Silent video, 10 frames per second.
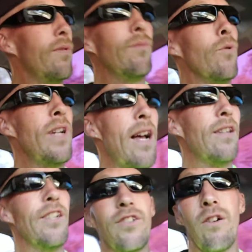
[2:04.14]

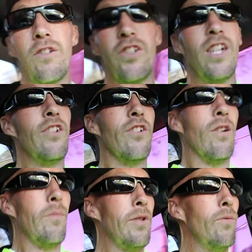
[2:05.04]
reality started changing
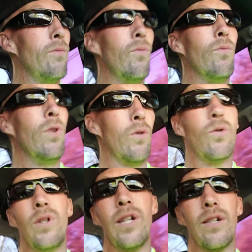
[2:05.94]
on me real
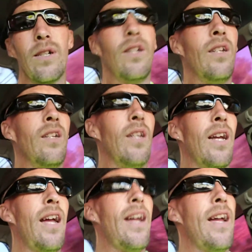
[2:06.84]
quick,
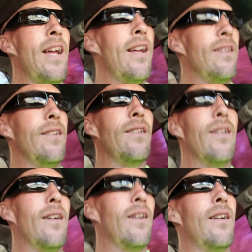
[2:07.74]
and
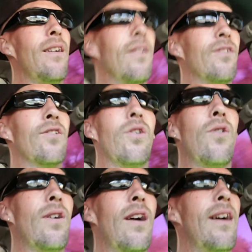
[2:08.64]
so
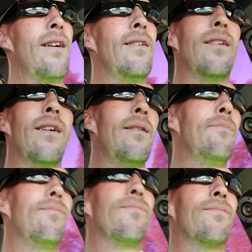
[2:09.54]
I
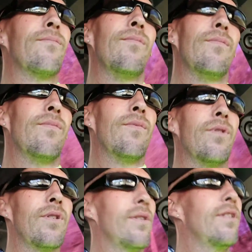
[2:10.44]

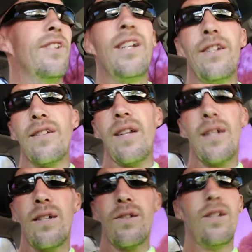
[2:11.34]
didn't take
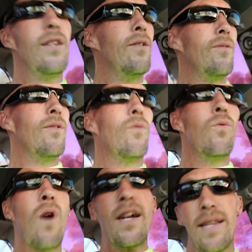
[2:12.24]
another hit
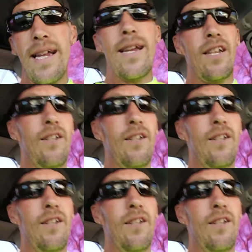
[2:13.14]
right then.